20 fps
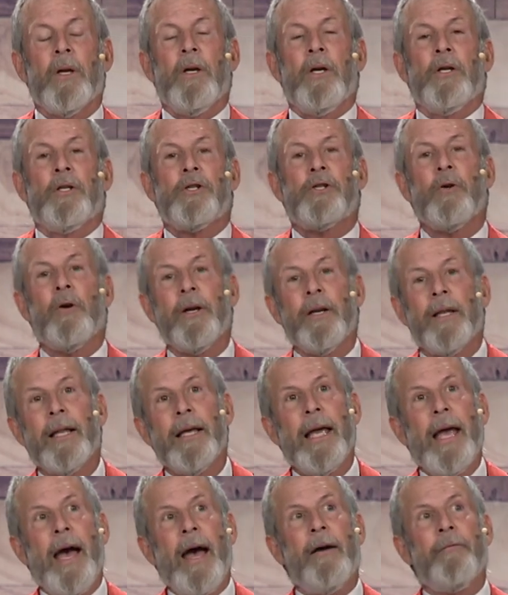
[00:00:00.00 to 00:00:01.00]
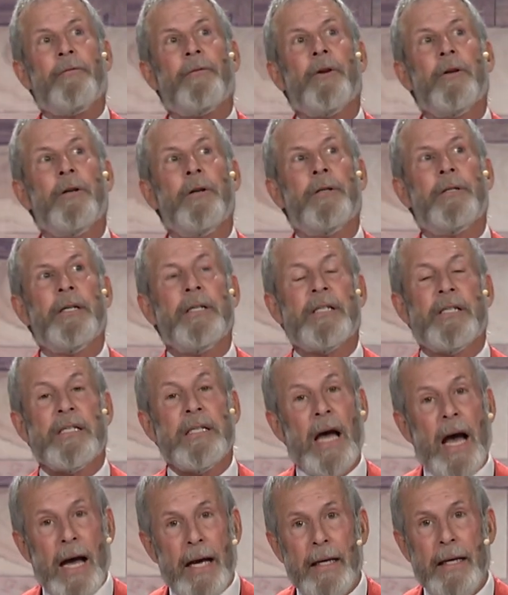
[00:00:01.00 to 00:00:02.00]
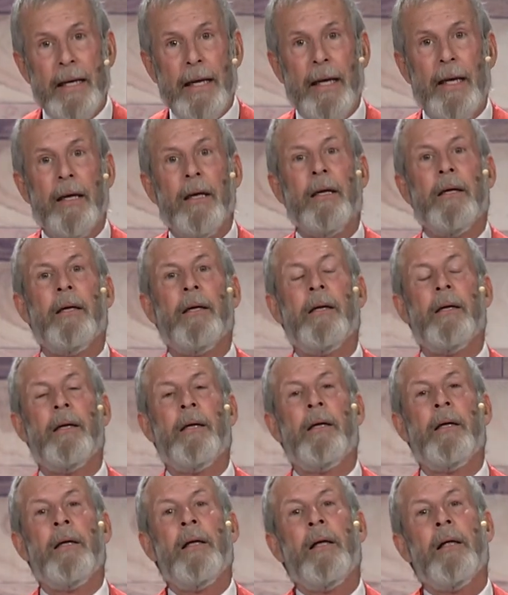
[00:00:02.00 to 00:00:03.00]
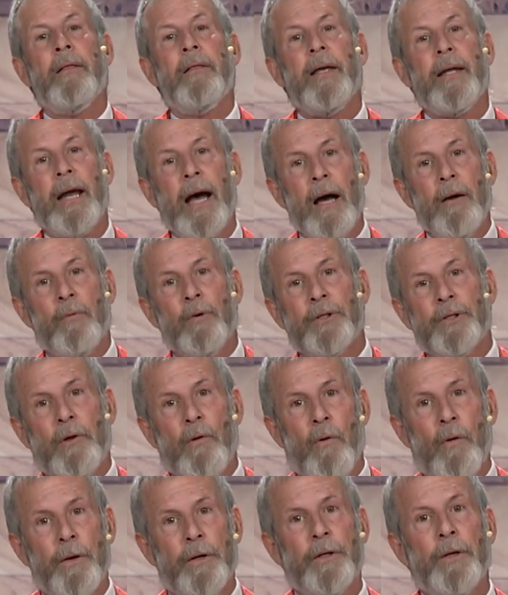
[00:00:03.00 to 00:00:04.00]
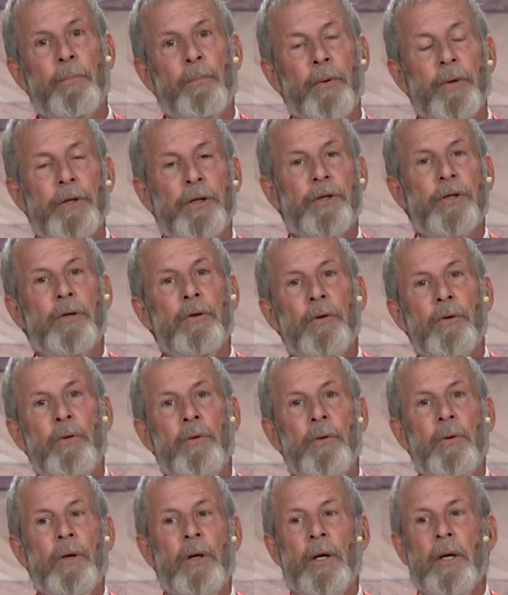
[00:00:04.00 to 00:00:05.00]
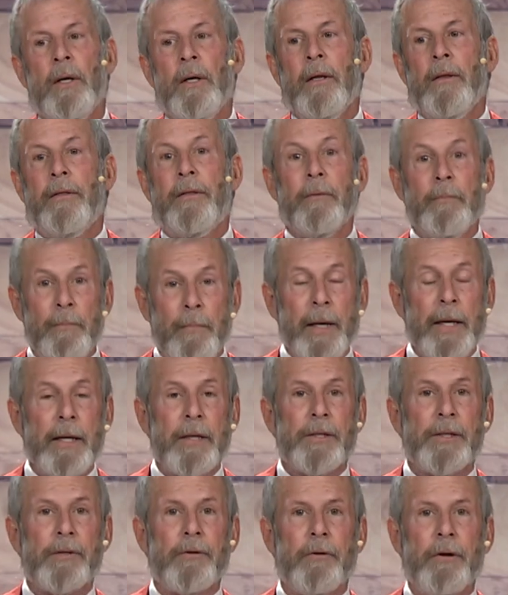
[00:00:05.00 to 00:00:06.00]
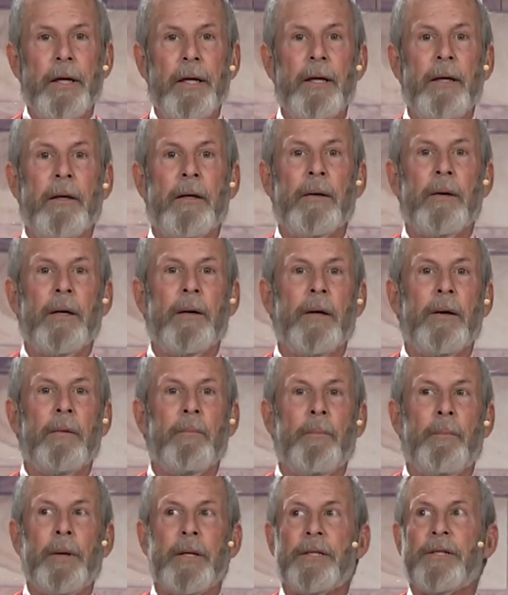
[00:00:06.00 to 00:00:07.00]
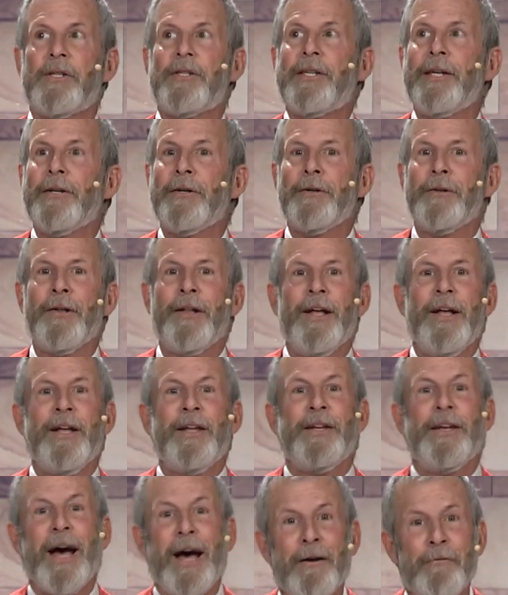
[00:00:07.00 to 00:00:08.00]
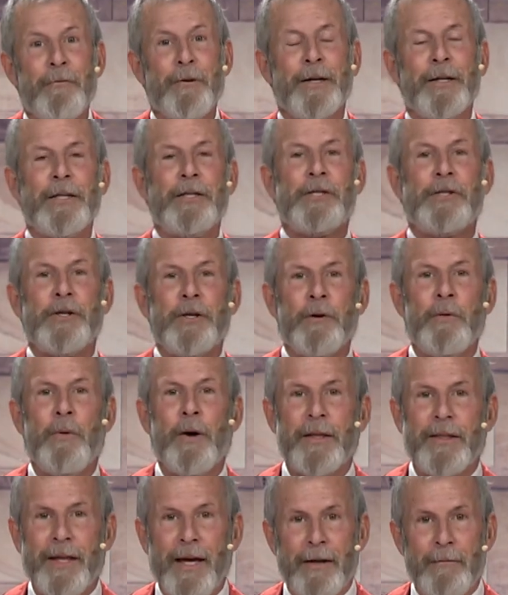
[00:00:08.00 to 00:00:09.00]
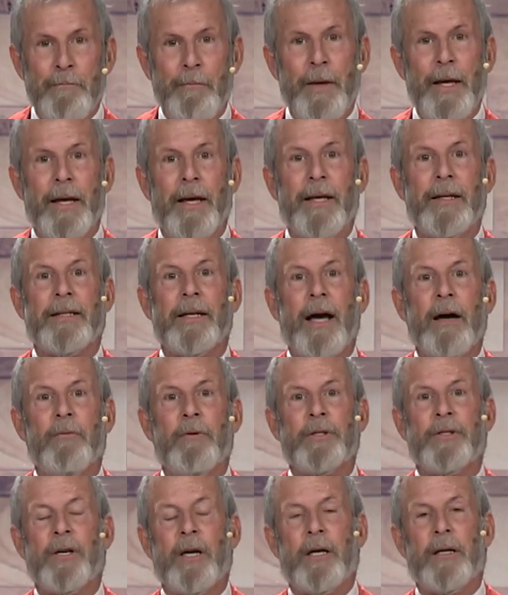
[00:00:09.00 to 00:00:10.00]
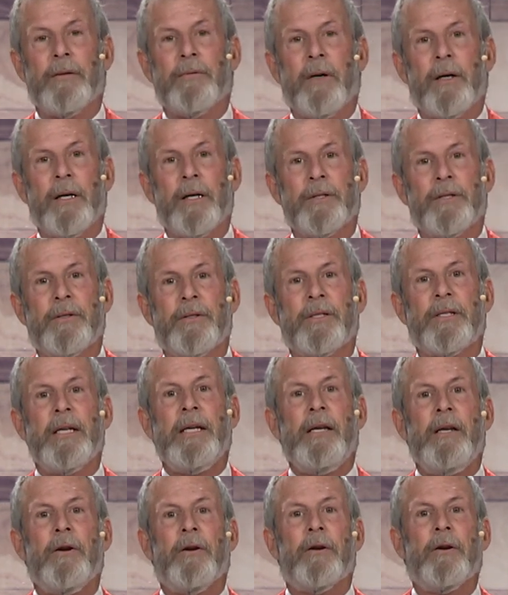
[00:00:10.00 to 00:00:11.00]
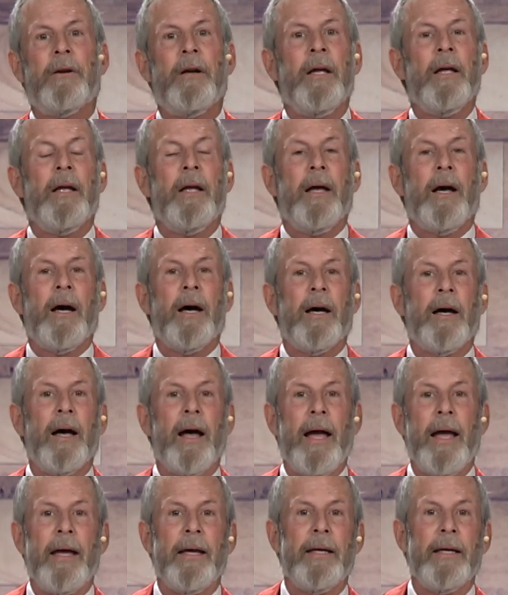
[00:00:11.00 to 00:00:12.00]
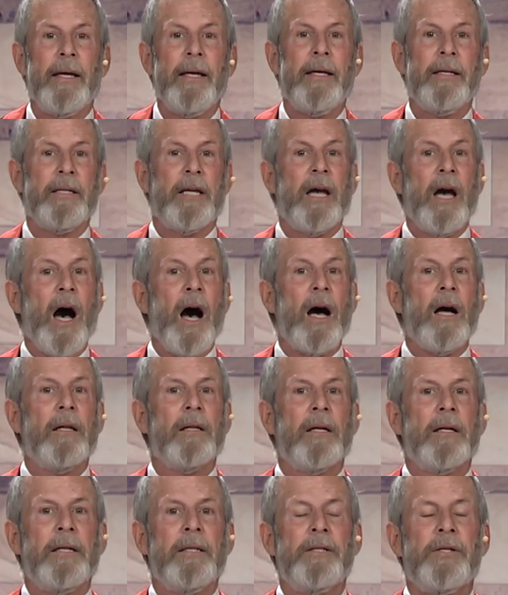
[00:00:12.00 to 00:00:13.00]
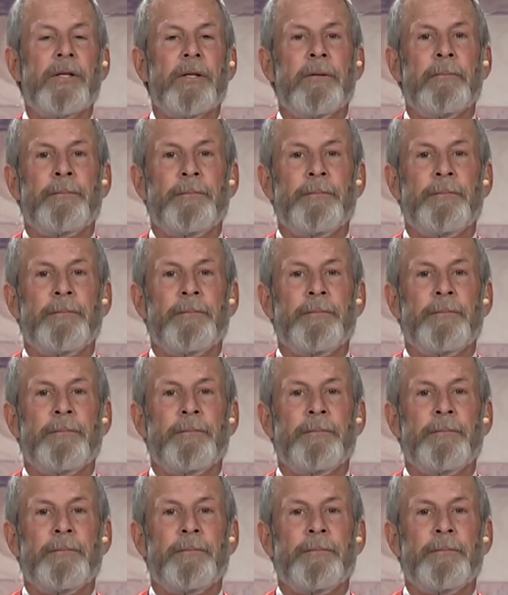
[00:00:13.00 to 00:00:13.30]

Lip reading: Shortly after deciding that I was going to pursue the ministry, but still not really sure what that meant, I was a senior in college,